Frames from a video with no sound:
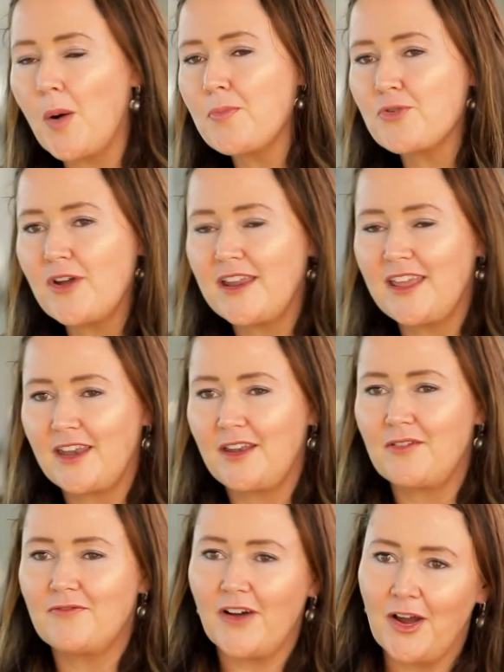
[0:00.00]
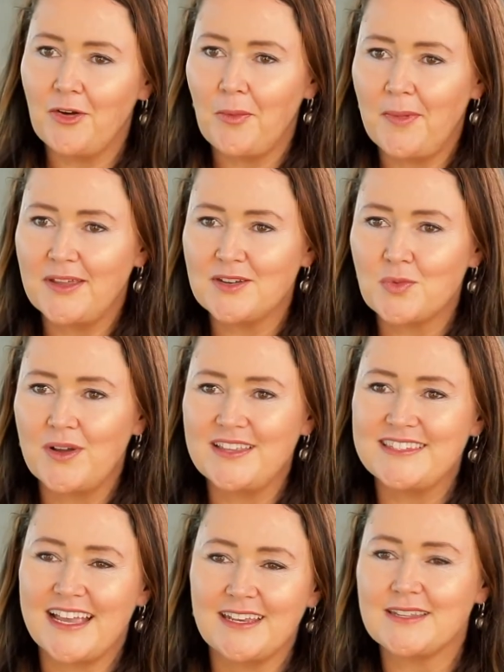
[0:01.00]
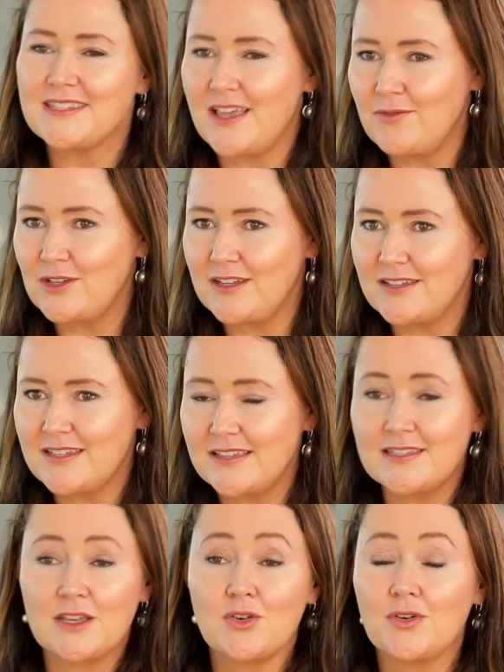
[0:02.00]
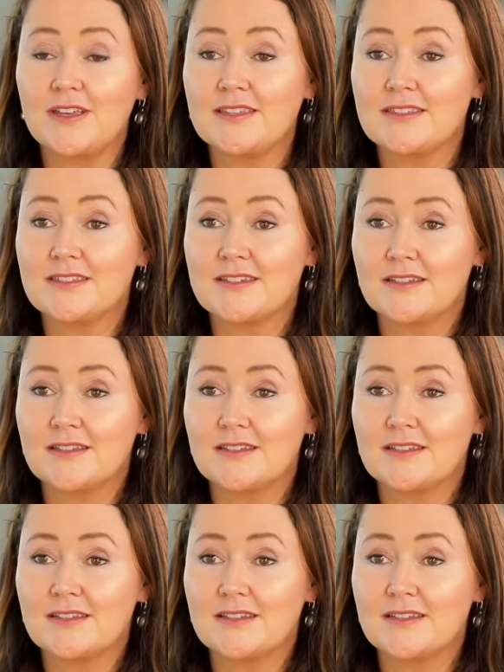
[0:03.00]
operating in an environment where data savviness has increased